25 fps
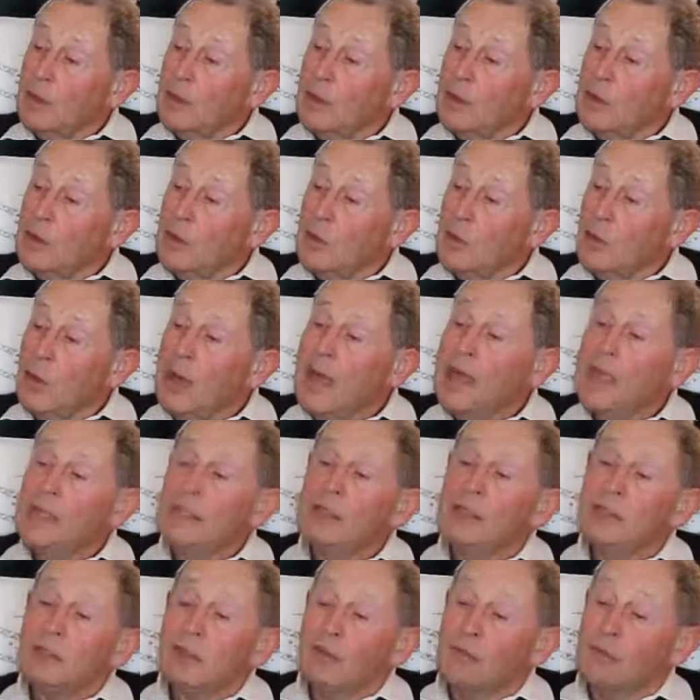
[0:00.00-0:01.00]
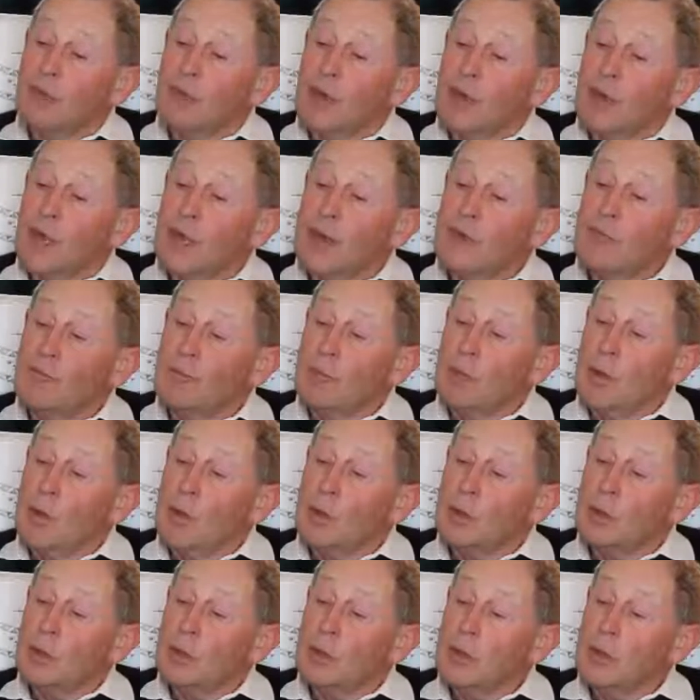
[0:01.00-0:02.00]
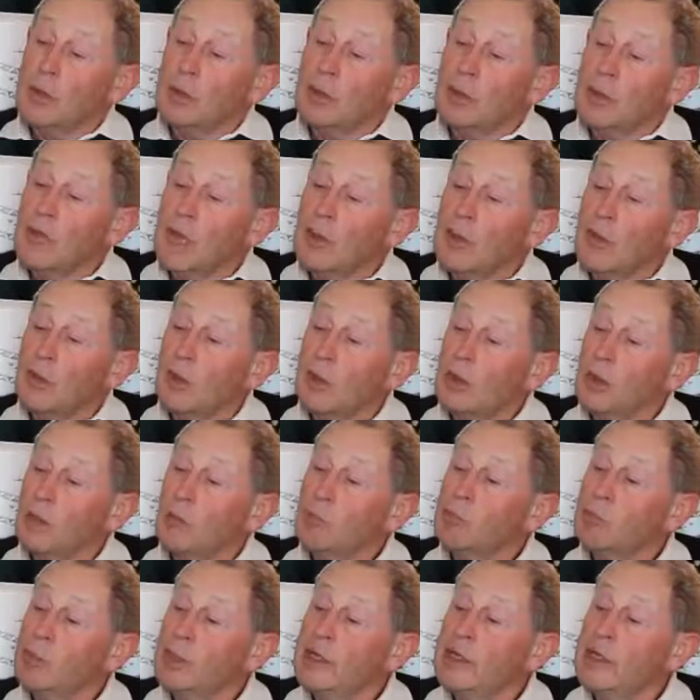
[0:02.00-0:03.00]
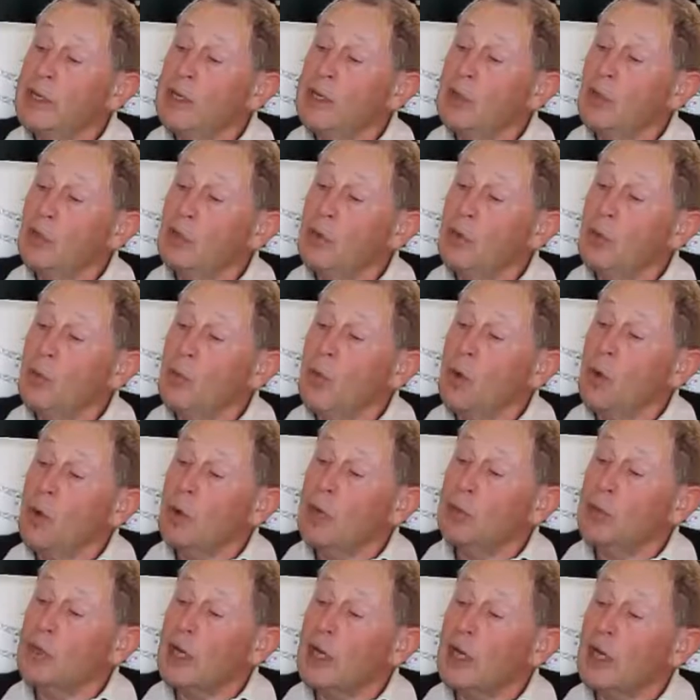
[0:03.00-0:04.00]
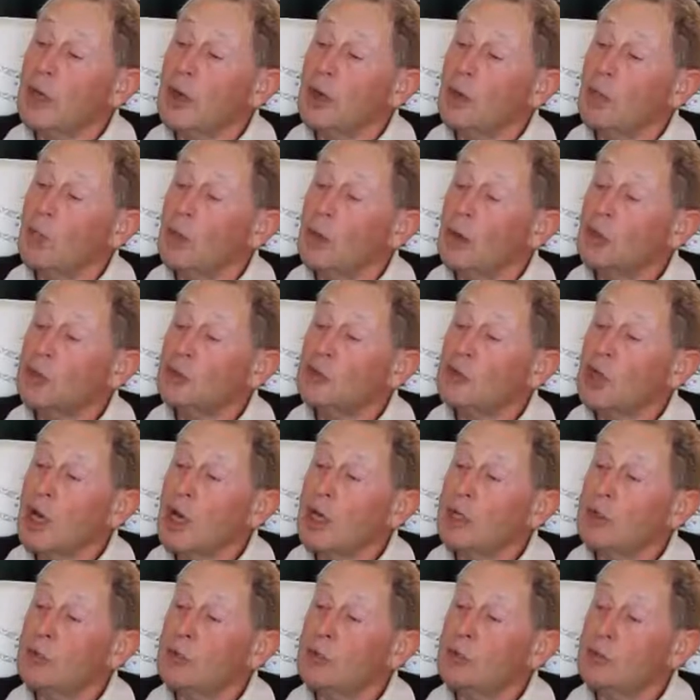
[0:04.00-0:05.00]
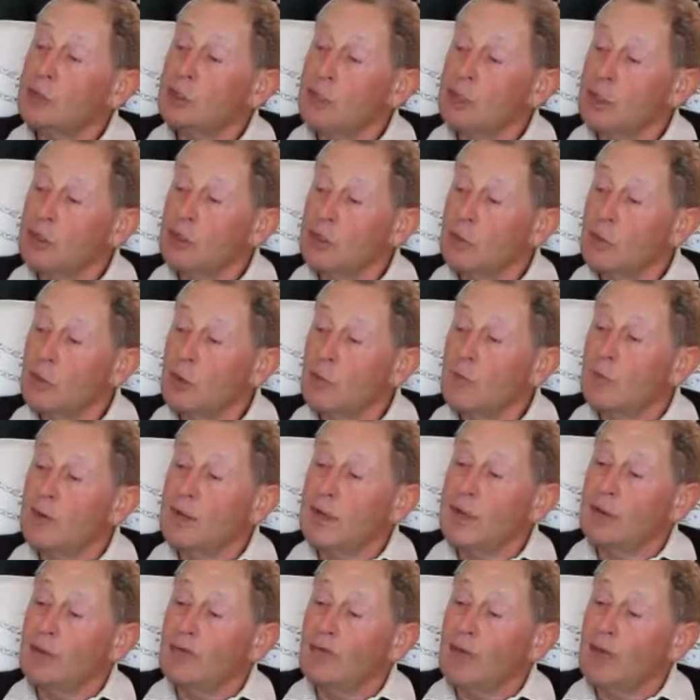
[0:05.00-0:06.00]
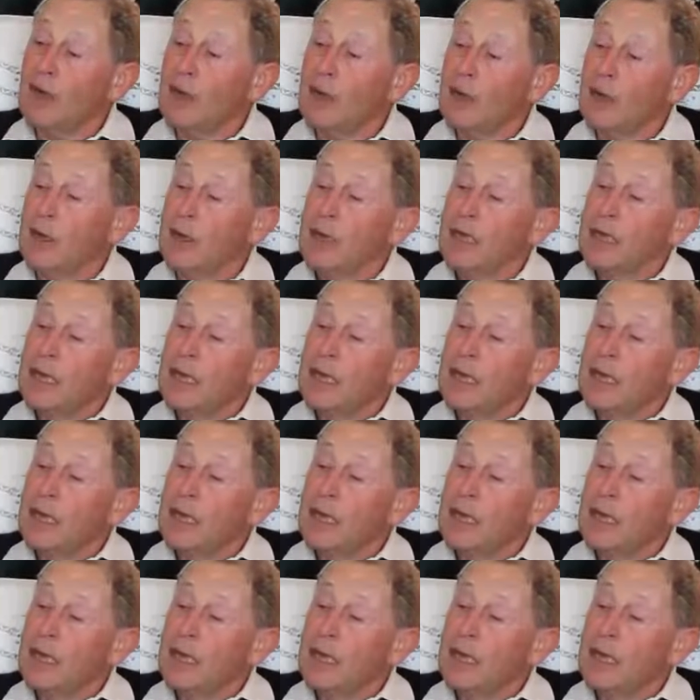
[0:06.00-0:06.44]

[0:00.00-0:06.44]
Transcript: rails of the lifeboat, they were completely underwater on one side. It was tilted over that far.